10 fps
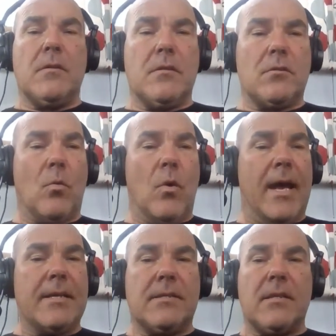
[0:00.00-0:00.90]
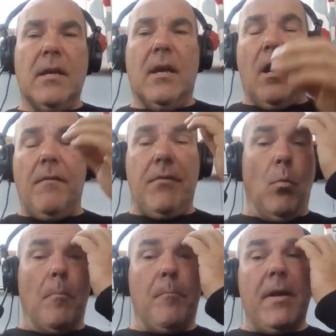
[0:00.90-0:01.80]
squares of the
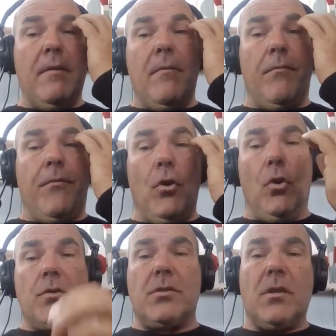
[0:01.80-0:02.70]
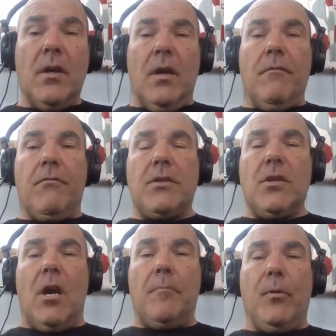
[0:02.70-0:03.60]
1P4s. For
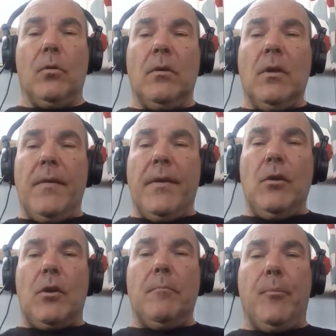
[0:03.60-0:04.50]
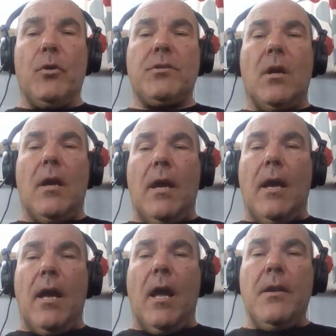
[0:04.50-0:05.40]
example, you can put
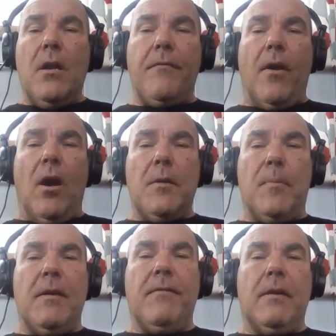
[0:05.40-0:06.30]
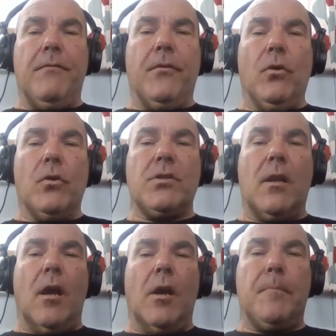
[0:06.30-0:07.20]
enough IPv4s
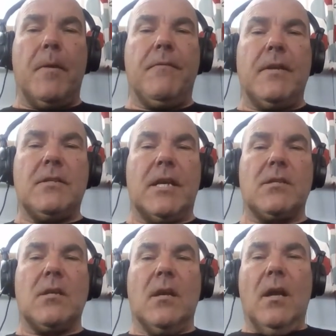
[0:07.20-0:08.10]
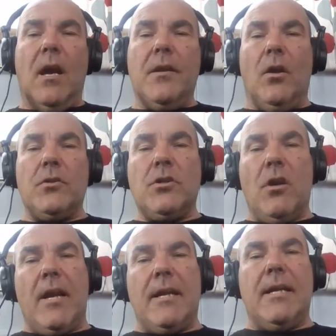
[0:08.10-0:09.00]
and IPv6 are not
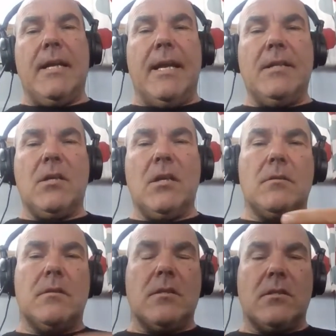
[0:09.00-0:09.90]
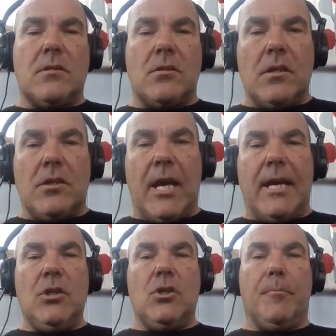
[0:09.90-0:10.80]
directly
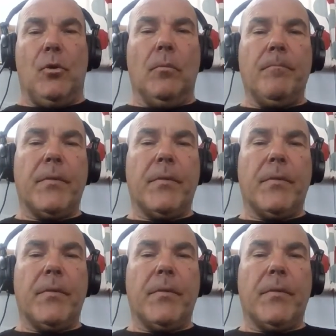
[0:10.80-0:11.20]
interchangeable.